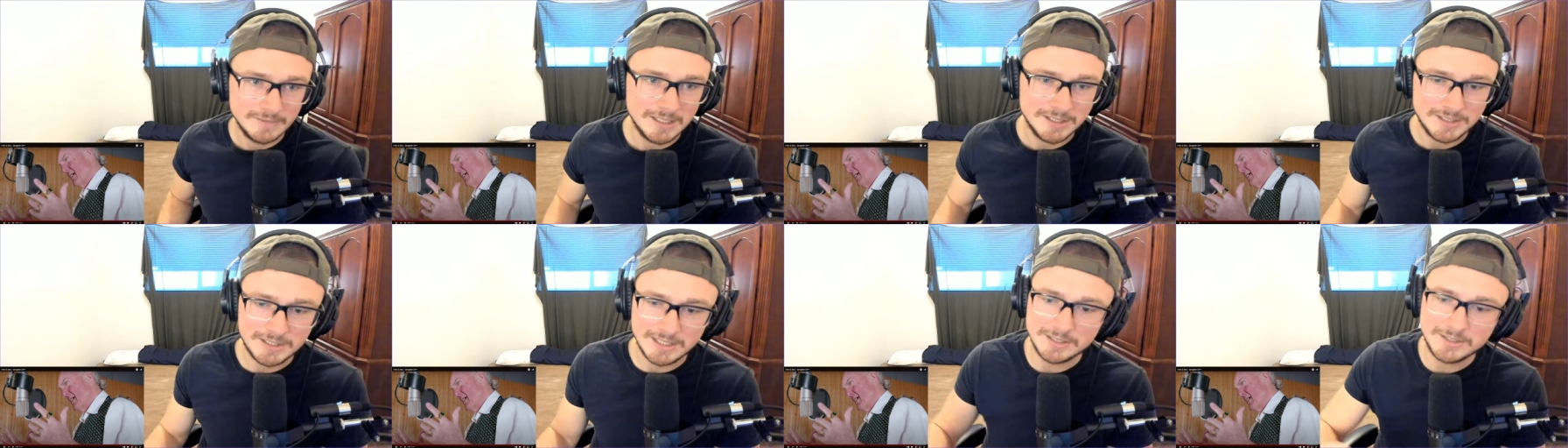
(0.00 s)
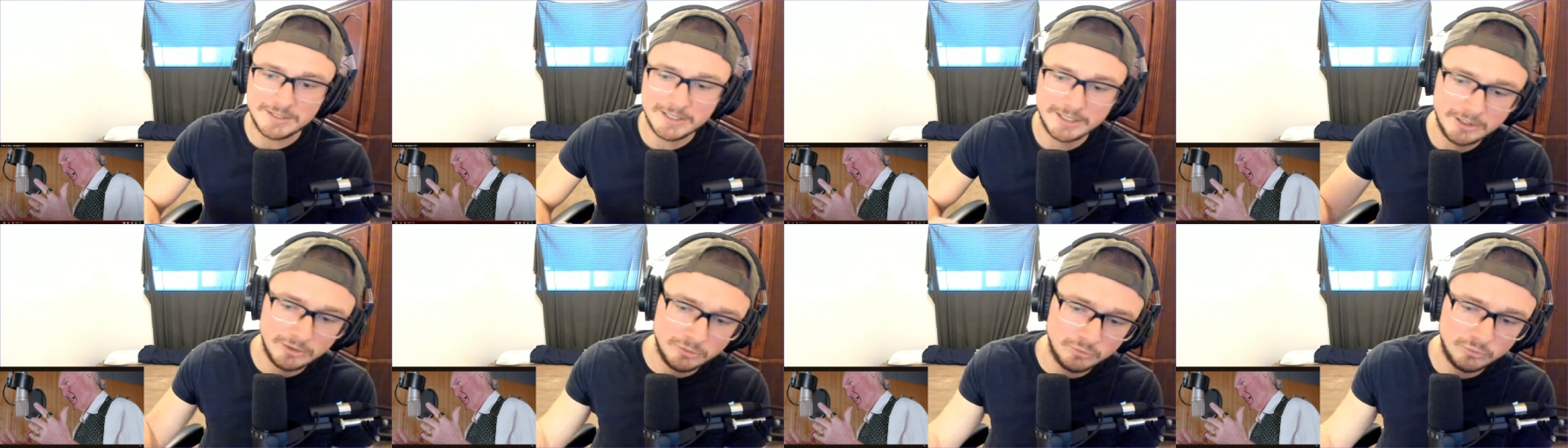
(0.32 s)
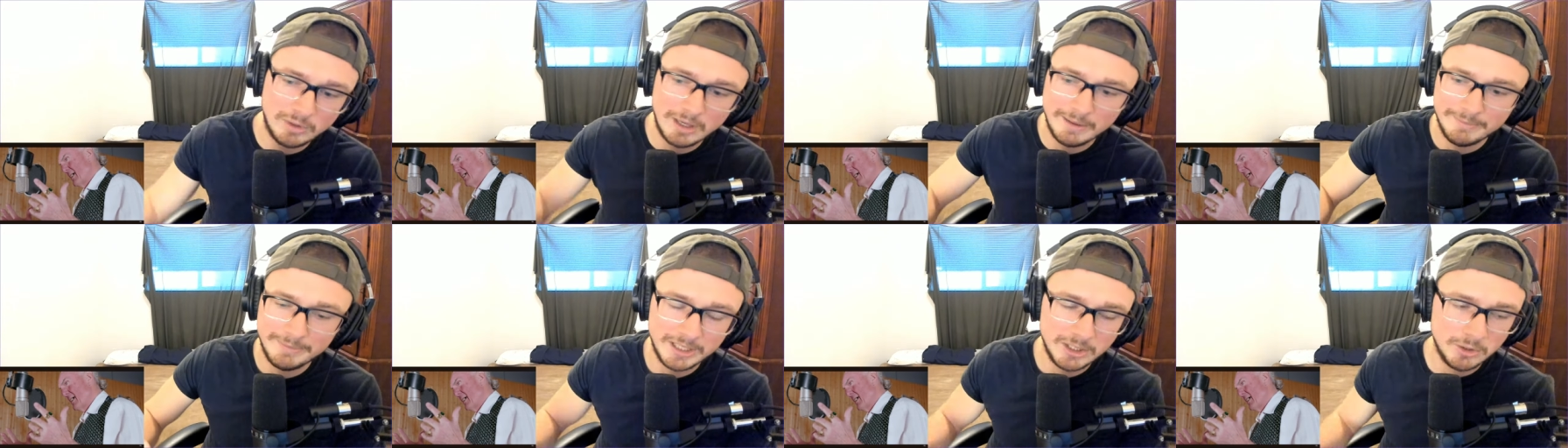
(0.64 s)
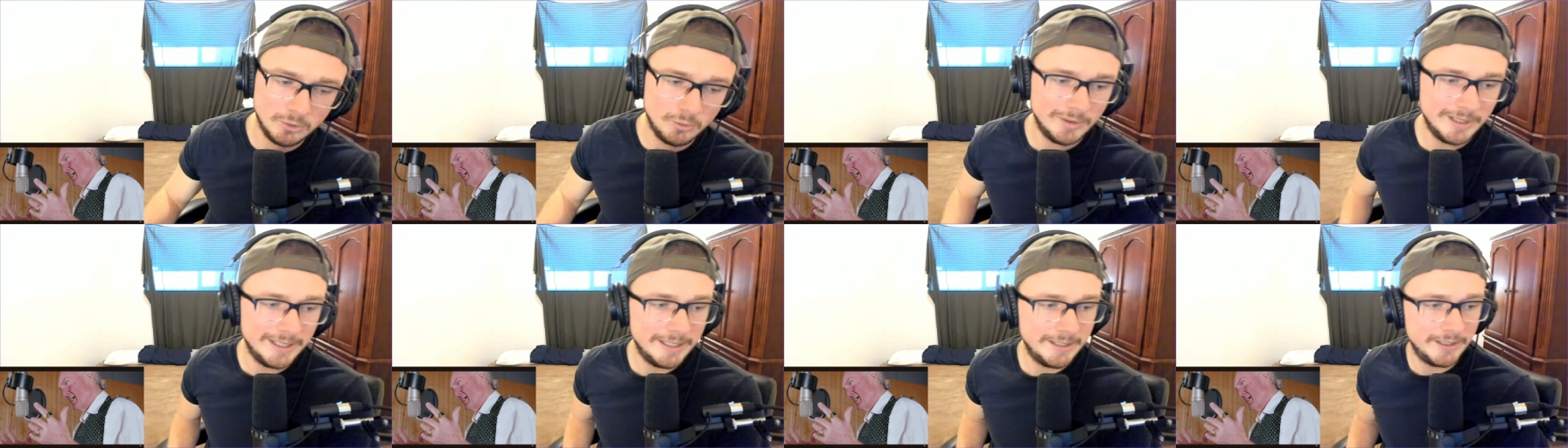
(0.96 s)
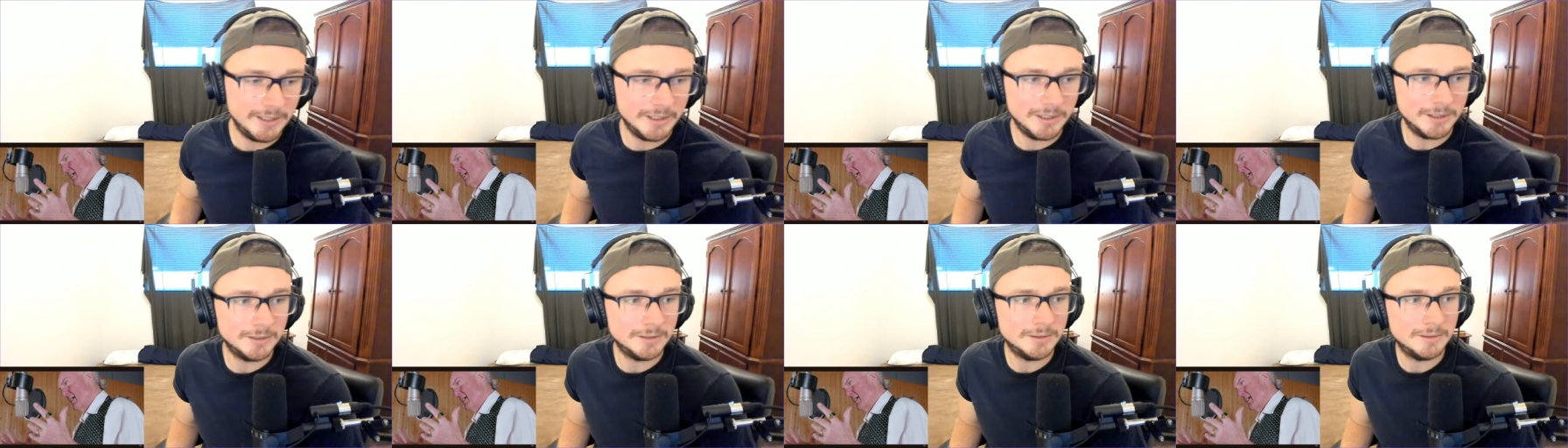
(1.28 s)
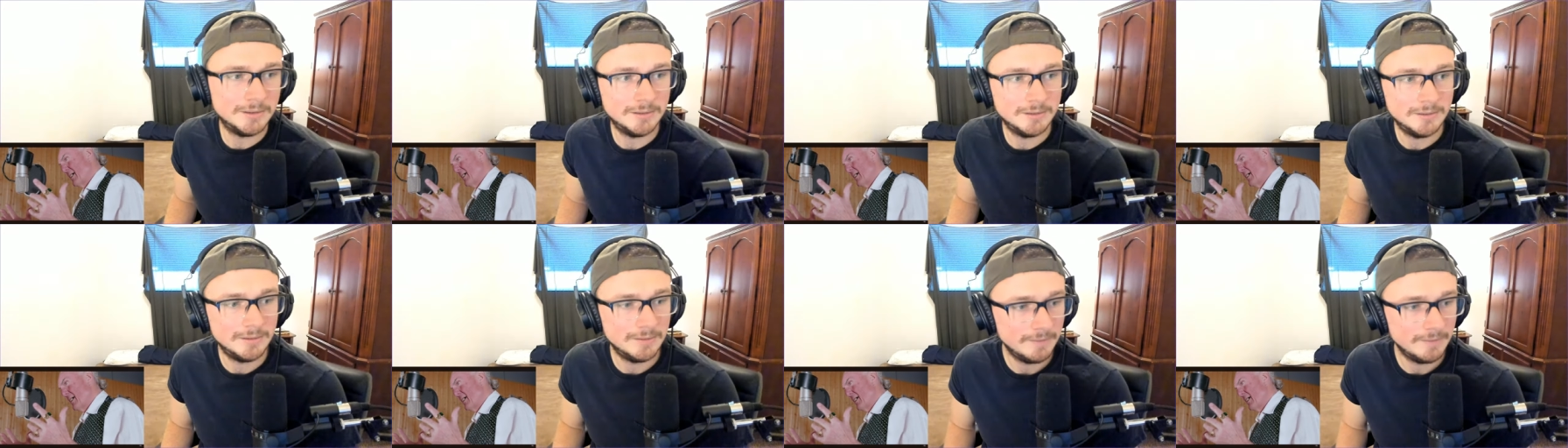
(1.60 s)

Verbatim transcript: Sounds like you're rubbing a window.